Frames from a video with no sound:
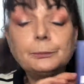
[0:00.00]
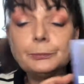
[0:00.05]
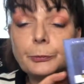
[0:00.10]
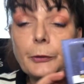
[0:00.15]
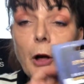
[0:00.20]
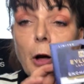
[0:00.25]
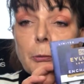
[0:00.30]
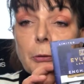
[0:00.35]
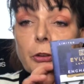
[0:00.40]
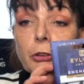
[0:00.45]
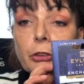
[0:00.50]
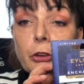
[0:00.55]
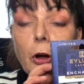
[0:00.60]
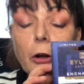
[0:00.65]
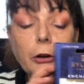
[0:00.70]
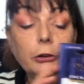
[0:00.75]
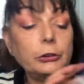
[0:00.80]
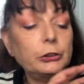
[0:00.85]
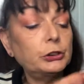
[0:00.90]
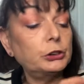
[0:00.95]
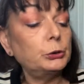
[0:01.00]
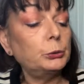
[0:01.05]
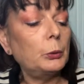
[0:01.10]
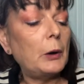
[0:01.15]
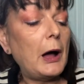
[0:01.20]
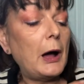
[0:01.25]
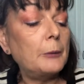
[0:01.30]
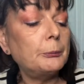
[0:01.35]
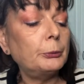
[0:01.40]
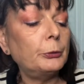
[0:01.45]
I'm excited
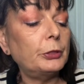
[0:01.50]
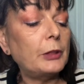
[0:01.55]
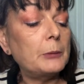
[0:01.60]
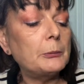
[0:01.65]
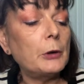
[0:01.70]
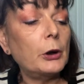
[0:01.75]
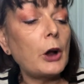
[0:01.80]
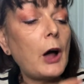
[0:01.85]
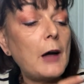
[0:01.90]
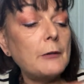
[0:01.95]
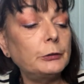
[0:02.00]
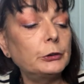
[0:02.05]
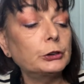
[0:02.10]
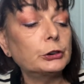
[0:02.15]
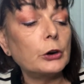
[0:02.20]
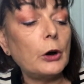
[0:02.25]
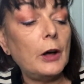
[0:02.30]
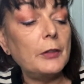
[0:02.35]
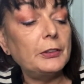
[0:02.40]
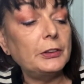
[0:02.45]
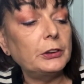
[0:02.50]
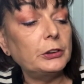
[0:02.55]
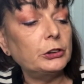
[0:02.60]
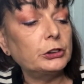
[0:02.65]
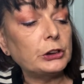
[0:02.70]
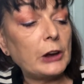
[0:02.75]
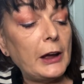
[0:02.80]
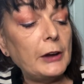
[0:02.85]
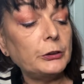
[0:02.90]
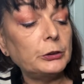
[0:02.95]
to put them on. I haven't tried the
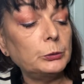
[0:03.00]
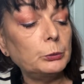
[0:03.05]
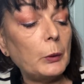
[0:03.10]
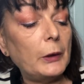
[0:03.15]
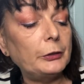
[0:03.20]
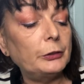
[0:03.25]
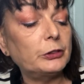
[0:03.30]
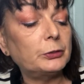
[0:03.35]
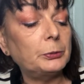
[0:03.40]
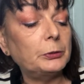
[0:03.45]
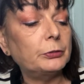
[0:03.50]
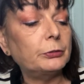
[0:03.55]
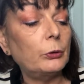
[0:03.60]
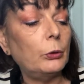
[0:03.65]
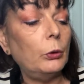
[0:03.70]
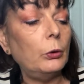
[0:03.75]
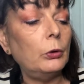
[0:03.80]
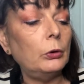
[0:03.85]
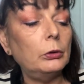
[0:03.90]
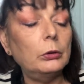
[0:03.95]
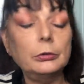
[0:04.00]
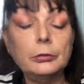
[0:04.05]
Enchanted ones before.